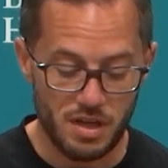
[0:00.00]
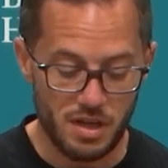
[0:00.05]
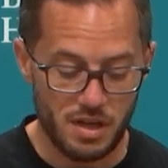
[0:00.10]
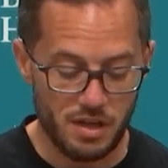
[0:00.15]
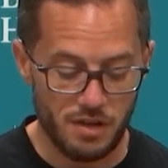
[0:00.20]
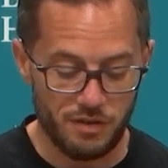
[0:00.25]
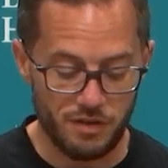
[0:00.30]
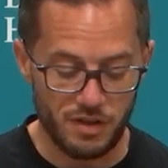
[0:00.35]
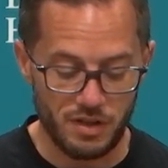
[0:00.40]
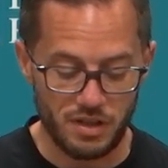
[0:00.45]

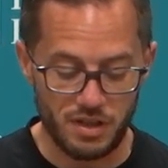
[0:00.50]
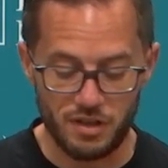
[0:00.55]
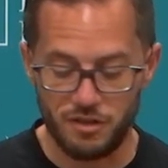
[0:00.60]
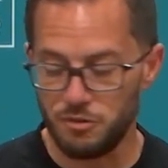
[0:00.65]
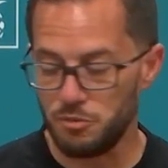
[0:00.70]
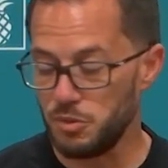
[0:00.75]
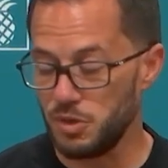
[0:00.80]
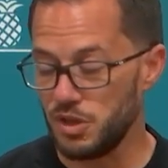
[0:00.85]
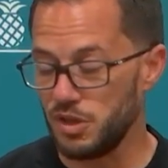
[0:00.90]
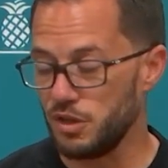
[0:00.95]
he'd
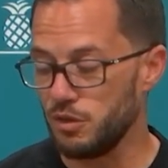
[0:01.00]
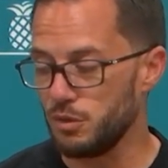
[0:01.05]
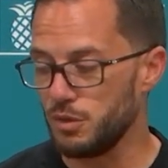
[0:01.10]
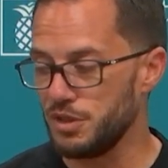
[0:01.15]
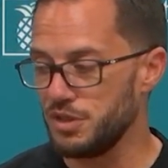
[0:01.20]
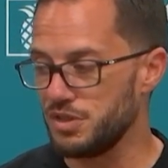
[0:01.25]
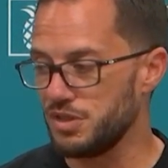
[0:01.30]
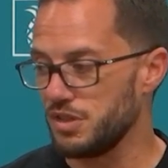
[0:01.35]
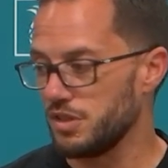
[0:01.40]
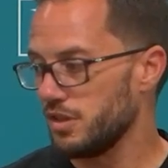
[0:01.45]
given me any
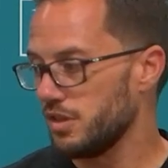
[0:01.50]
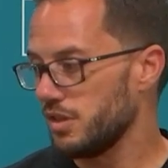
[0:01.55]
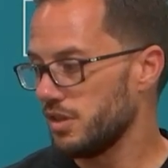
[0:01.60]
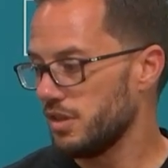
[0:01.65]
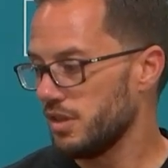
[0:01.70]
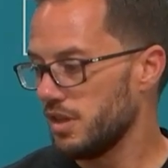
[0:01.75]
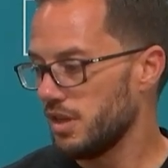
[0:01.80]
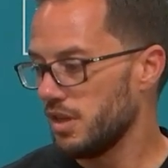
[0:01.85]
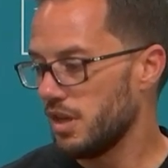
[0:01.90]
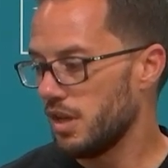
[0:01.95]
reason
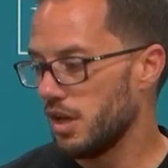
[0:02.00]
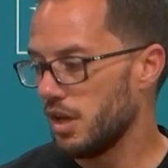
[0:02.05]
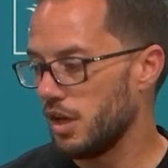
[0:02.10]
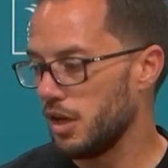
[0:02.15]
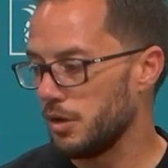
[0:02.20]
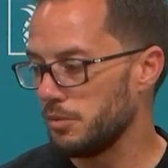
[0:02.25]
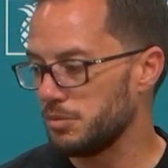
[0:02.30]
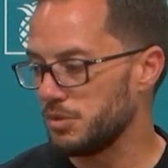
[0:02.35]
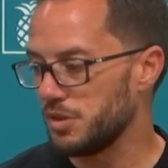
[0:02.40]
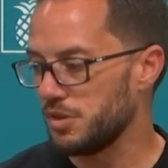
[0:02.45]

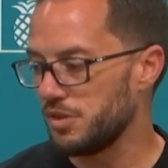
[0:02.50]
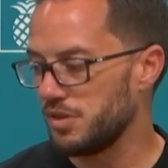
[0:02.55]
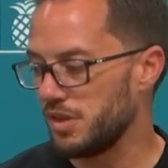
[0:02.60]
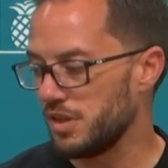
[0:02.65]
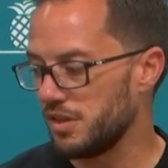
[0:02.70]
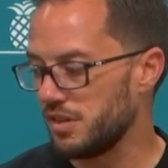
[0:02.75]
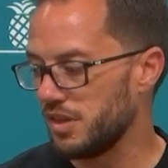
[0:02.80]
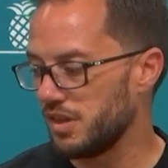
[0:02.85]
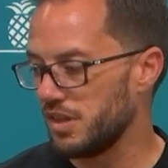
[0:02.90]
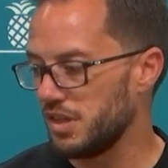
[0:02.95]
to
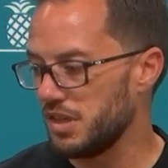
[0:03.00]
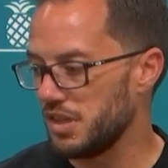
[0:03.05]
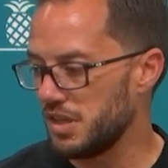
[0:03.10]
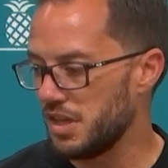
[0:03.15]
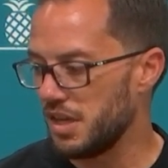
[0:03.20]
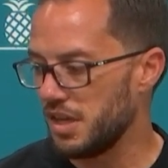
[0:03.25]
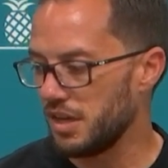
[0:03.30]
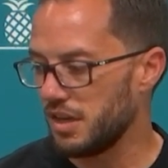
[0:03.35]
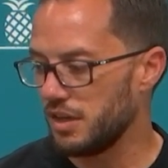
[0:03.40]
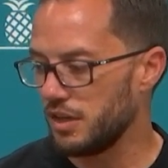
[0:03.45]
think that he
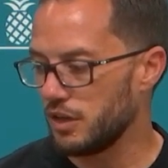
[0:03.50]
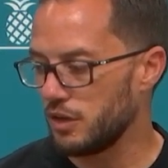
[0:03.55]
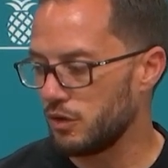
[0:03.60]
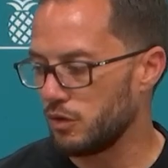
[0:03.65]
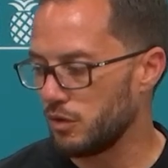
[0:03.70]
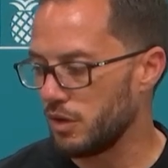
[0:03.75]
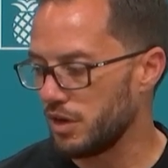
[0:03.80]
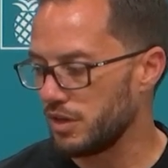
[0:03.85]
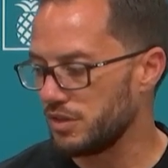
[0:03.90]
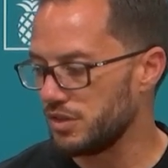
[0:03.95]
can't get it
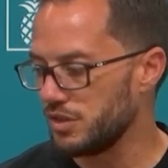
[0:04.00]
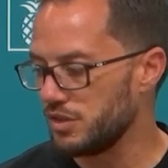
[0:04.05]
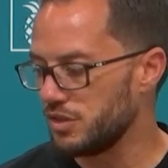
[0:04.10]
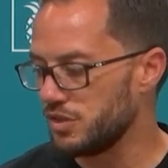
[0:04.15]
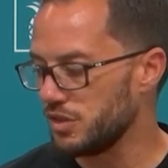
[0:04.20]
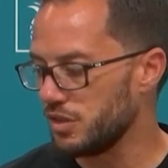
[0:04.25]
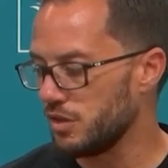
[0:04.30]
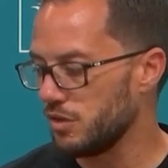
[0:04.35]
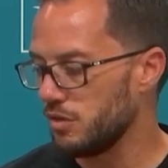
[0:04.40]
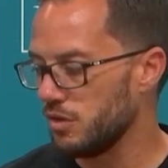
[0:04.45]
corrected.
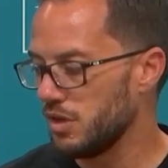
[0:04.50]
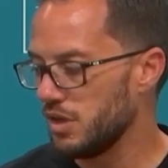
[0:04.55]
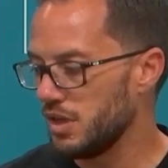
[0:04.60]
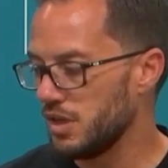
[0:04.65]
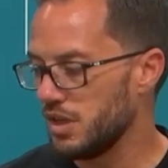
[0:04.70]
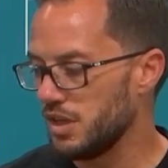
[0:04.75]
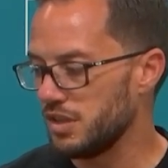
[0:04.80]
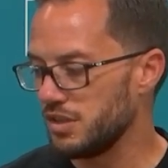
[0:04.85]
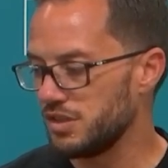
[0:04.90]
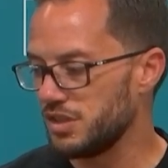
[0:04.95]
So
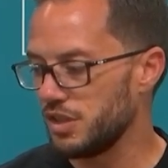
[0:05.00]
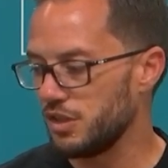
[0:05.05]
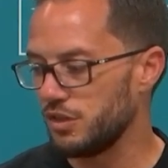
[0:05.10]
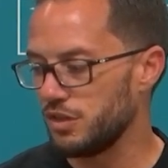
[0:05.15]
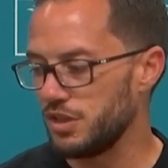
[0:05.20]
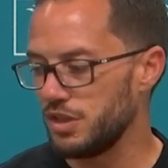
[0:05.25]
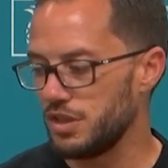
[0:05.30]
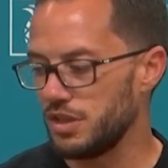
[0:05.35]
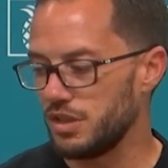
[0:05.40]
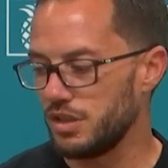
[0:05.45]
until
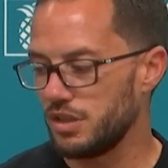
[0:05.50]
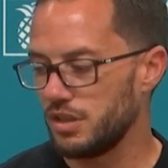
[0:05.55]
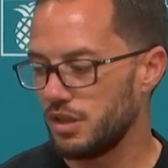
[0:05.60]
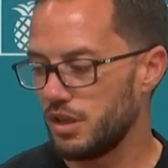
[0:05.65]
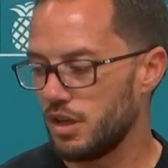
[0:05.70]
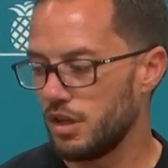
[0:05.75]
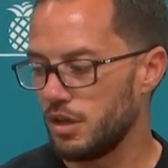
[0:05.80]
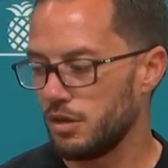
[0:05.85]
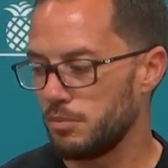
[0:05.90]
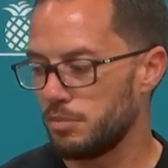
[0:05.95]
he
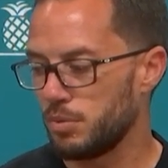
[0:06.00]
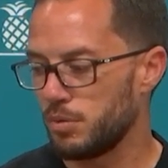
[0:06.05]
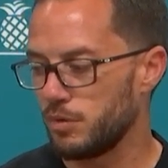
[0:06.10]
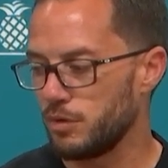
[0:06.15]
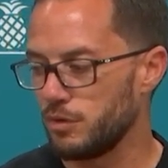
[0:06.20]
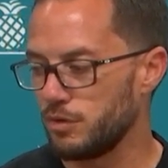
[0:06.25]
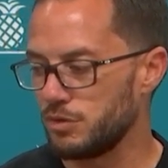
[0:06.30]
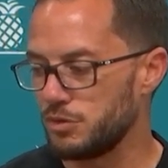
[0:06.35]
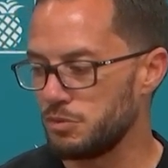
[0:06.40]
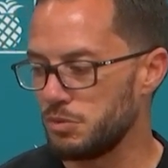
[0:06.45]

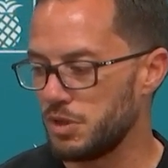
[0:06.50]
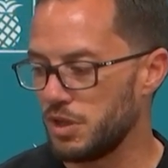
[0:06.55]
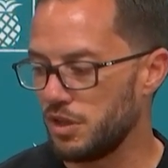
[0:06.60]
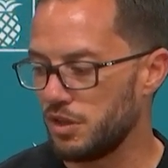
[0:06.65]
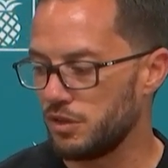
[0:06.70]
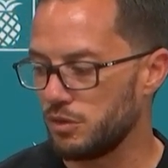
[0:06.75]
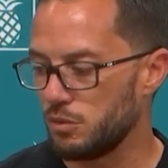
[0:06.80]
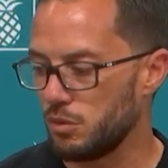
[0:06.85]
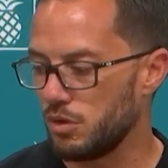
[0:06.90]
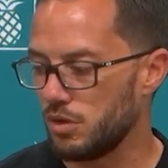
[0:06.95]
proves
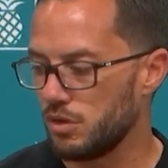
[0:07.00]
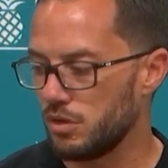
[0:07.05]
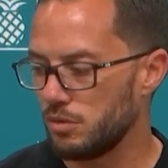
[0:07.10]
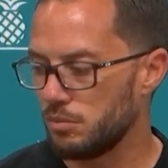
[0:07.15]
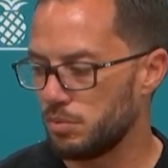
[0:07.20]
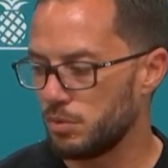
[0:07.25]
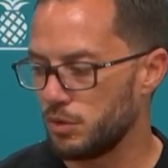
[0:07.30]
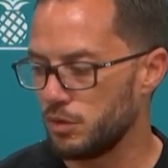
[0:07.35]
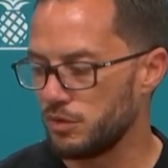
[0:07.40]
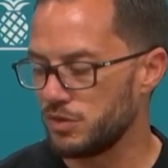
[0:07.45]

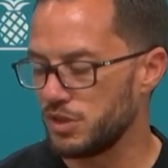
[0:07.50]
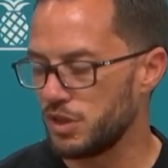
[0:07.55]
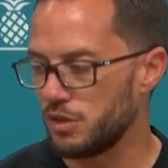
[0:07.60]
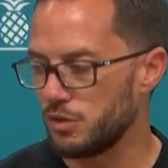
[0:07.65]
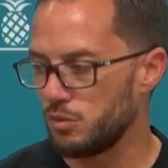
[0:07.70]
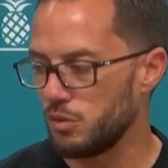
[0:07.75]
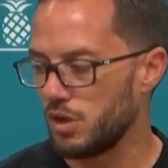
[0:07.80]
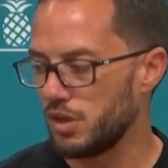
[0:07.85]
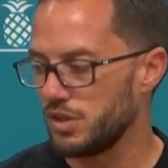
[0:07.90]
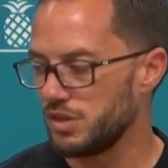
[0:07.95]

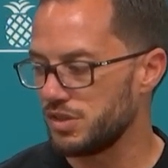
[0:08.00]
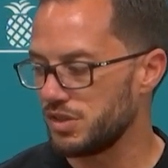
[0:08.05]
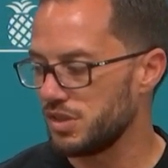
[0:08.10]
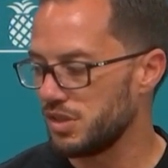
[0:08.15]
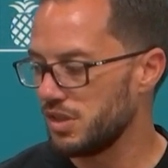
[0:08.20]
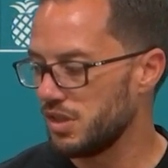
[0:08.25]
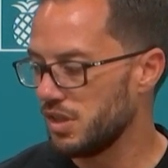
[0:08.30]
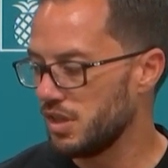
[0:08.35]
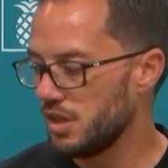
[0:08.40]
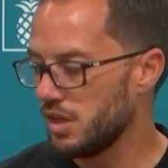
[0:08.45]
otherwise,
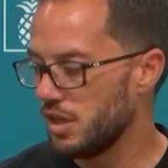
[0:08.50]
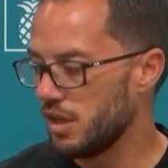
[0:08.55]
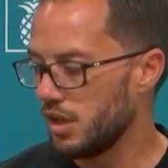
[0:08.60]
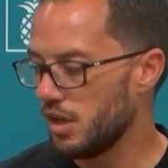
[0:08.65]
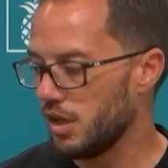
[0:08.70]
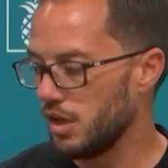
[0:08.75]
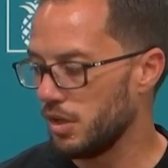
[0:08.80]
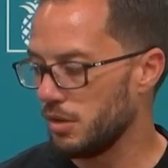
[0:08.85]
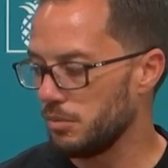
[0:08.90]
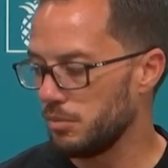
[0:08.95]

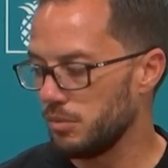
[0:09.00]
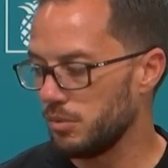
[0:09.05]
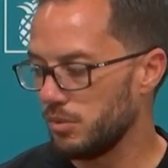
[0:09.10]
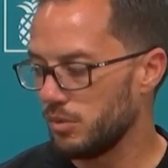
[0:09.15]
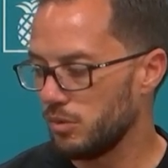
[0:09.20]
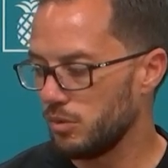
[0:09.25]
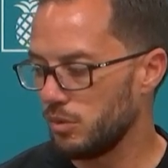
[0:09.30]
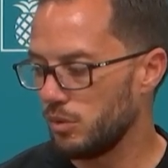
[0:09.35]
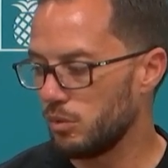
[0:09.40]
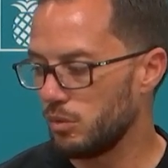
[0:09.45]

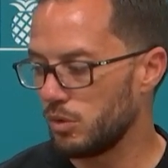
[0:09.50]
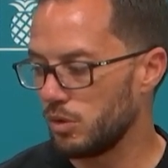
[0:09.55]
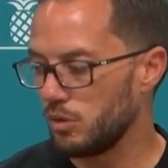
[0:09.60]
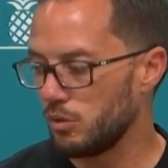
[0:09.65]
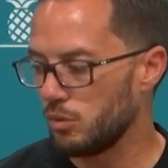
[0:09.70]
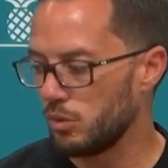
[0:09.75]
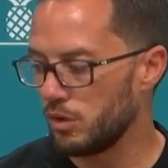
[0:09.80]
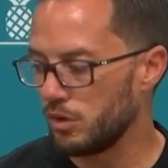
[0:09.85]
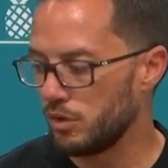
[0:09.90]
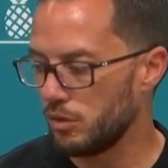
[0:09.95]

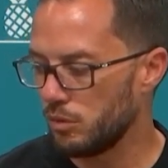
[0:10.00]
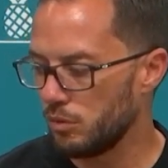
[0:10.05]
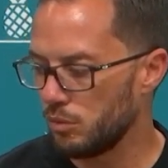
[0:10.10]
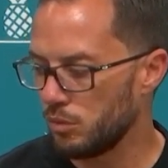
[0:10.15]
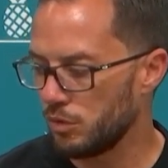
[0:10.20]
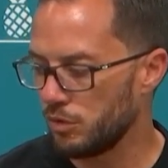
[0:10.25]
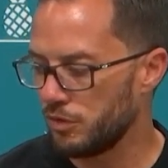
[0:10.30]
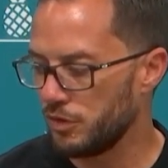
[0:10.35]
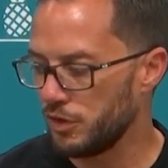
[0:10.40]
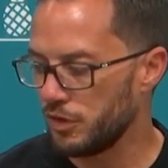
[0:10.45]

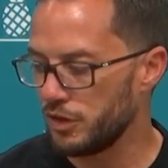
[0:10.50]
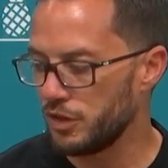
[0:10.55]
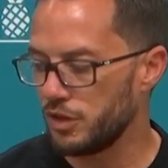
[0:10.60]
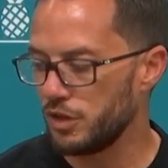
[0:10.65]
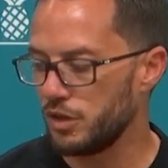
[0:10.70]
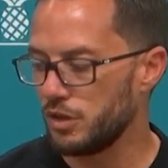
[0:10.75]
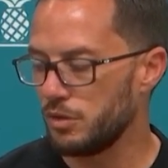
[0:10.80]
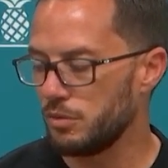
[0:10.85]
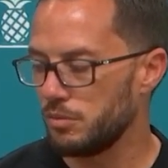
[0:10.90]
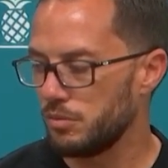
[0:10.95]
we're feeling
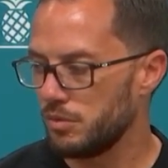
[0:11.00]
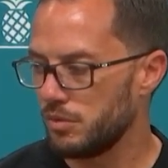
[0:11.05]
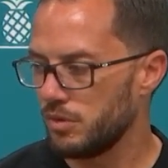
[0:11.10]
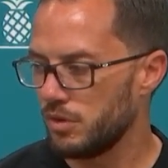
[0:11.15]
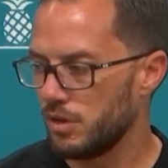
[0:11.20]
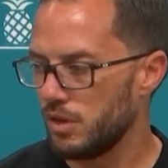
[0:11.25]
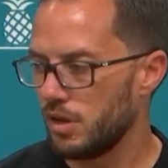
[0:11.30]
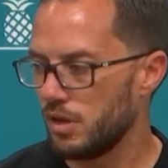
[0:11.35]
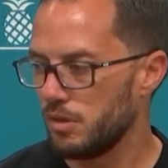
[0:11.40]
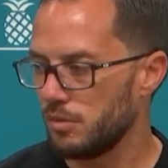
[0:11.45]
good
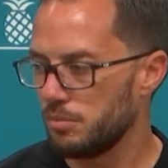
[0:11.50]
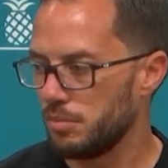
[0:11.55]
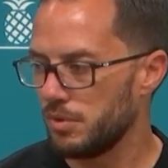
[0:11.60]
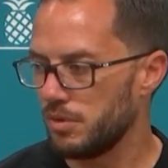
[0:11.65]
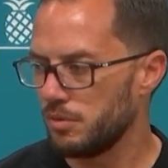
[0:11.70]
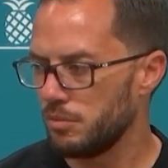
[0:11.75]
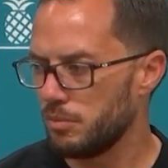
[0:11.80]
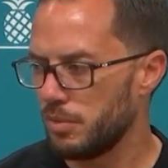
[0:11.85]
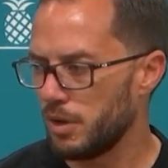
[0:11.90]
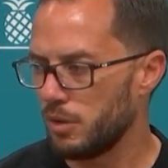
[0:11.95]

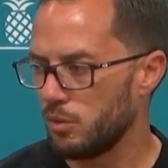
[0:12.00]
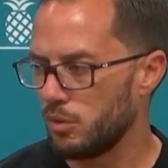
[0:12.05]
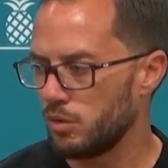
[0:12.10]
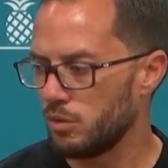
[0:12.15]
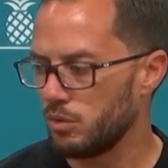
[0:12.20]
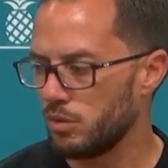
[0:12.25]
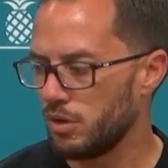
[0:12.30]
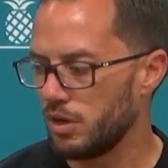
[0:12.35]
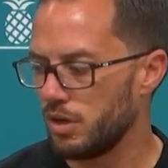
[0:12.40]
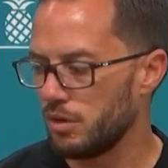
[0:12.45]
about where
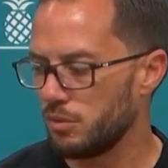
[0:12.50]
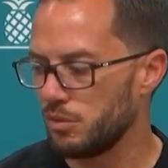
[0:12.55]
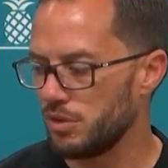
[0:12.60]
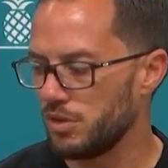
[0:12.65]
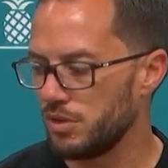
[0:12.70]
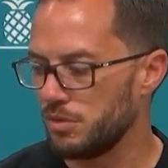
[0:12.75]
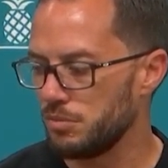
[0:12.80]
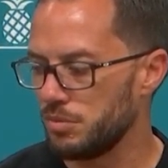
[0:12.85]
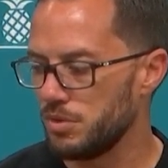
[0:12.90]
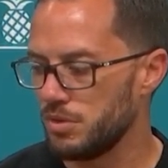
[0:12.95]
we're at with
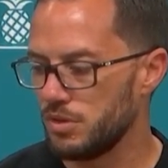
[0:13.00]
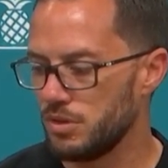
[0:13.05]
him.